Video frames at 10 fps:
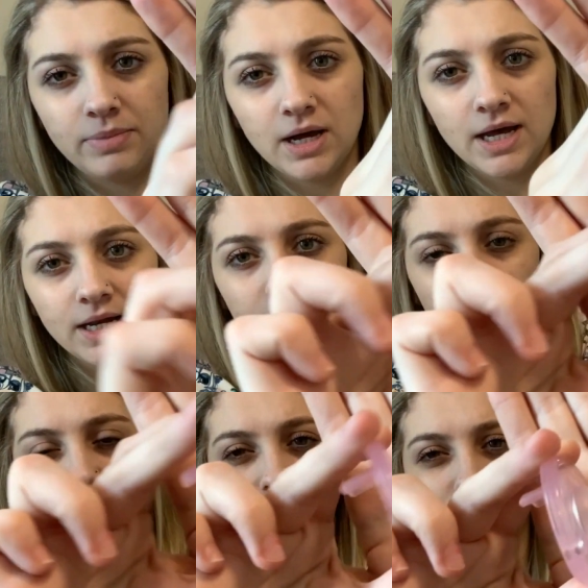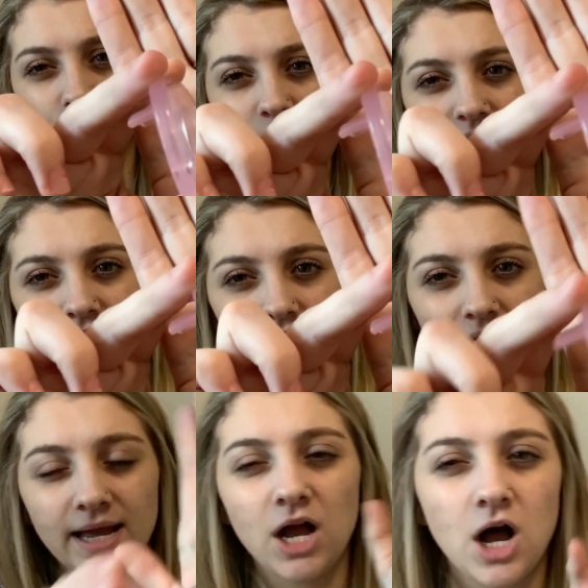but they're the ones that
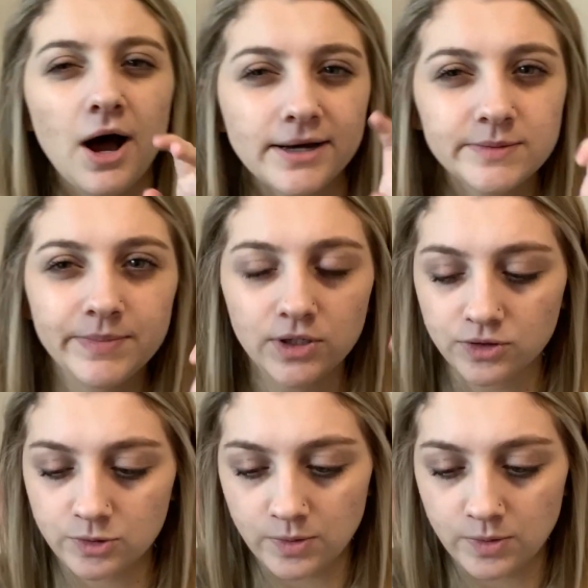like hospitals